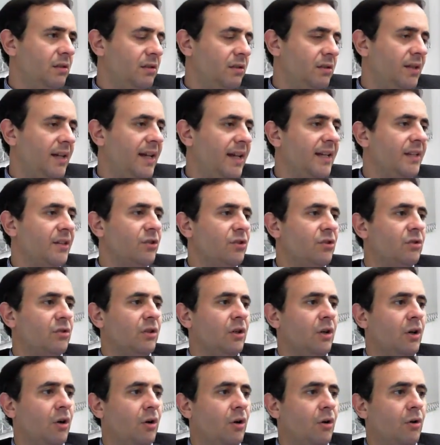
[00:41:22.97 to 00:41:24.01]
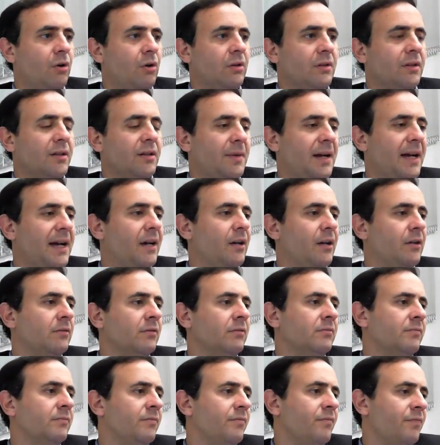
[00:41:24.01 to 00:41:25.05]
tends to hold about
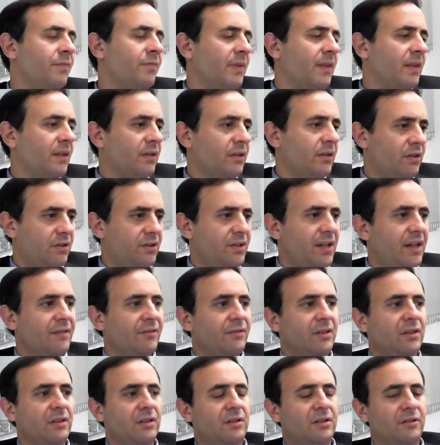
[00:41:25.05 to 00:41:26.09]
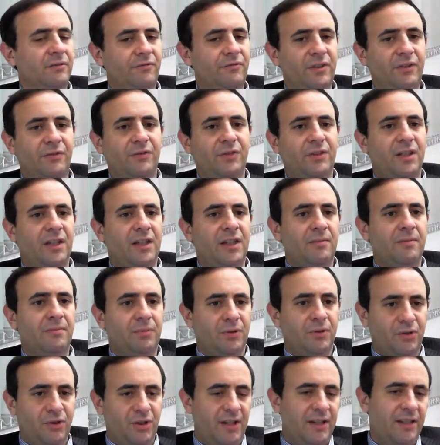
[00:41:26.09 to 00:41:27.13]
7 to
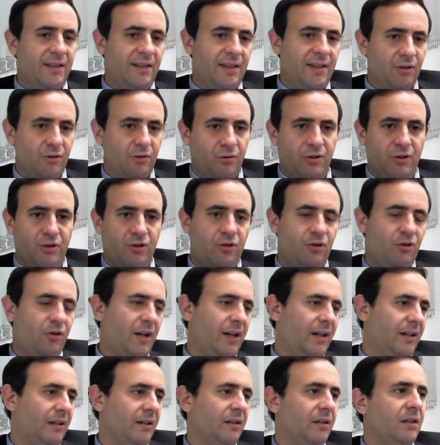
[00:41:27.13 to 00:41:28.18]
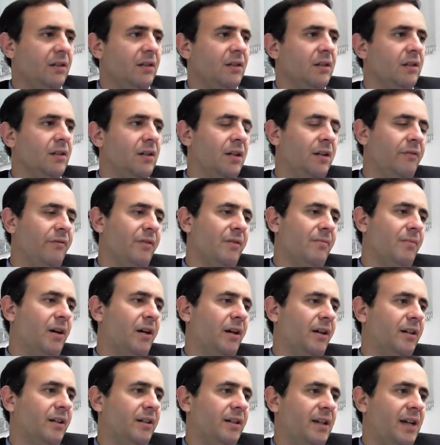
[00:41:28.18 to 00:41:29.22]
15%, that's where it's traded, of the
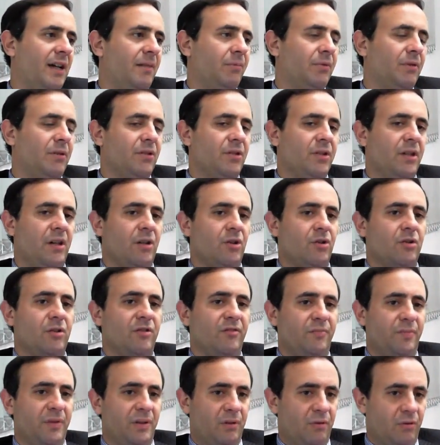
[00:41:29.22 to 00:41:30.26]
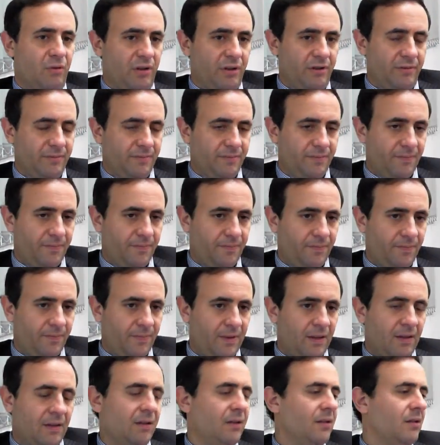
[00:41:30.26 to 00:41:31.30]
market capitalization of Bitcoin.
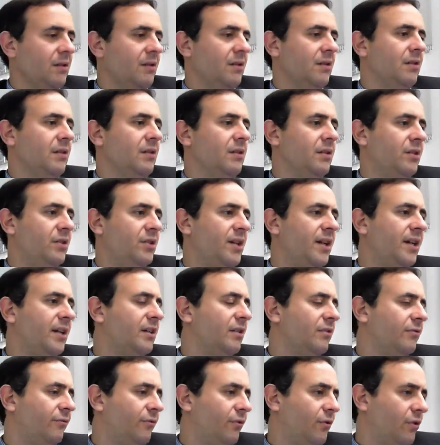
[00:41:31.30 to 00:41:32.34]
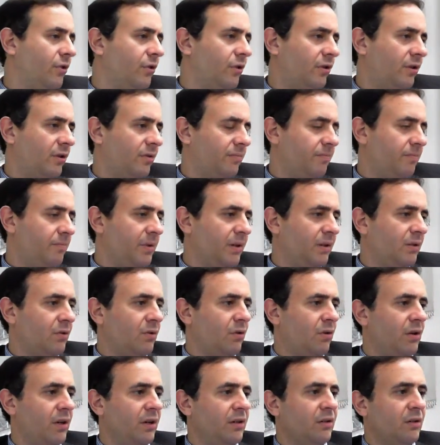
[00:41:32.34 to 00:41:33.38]
The second fork,
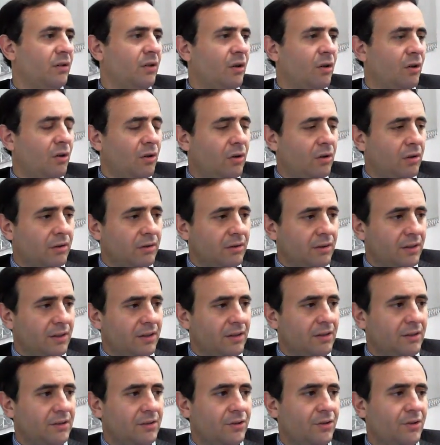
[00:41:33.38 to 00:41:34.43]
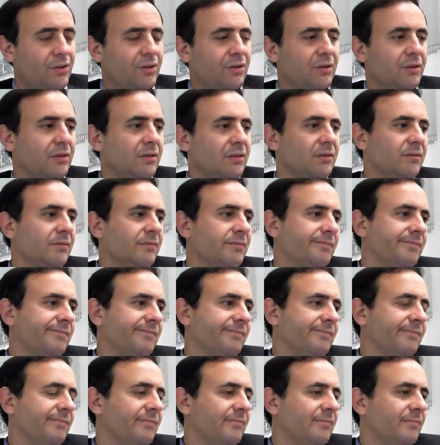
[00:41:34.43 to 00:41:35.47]
Bitcoin Gold, is
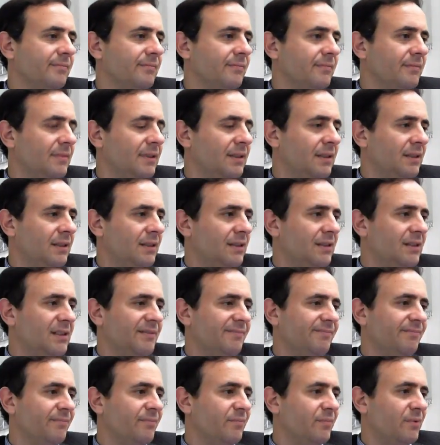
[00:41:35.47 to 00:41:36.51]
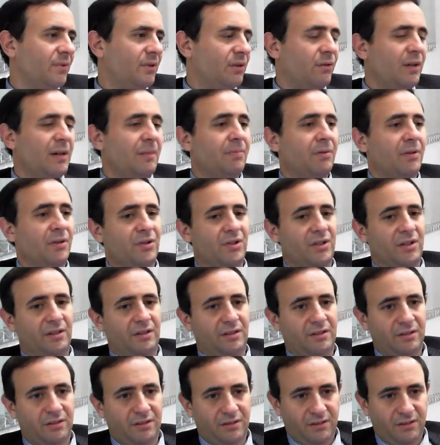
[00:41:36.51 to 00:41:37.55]
3%.